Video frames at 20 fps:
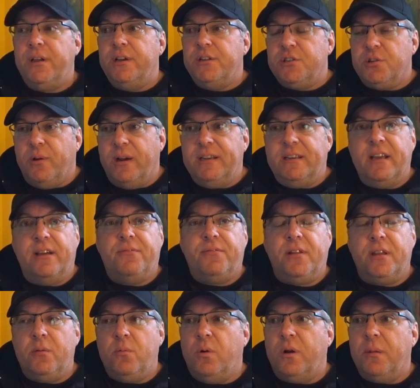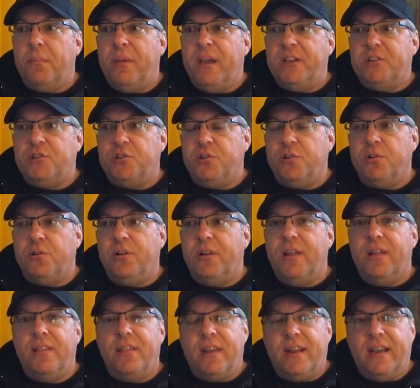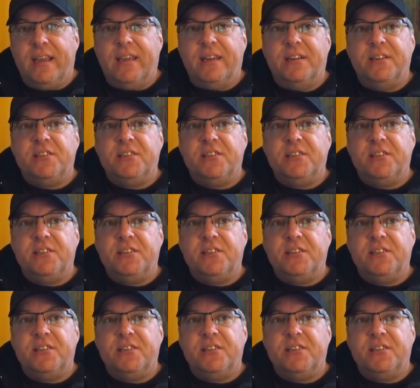So I definitely want to make sure that I can